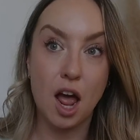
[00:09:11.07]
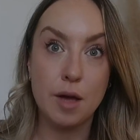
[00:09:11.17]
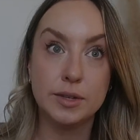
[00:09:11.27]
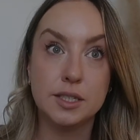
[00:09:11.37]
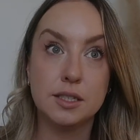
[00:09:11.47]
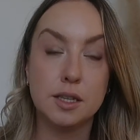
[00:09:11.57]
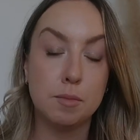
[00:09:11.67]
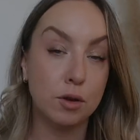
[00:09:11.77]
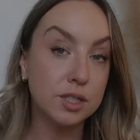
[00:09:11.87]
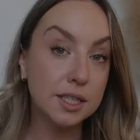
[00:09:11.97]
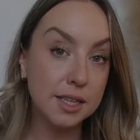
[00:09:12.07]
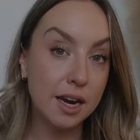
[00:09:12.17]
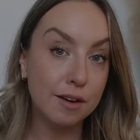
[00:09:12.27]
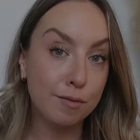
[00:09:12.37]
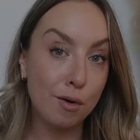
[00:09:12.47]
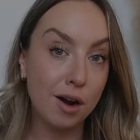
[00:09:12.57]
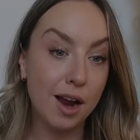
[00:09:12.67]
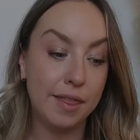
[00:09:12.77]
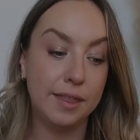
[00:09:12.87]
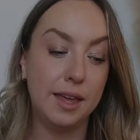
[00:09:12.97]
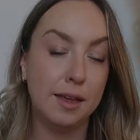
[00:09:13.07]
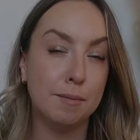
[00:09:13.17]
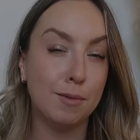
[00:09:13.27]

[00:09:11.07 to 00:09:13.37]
I was the most excited for and the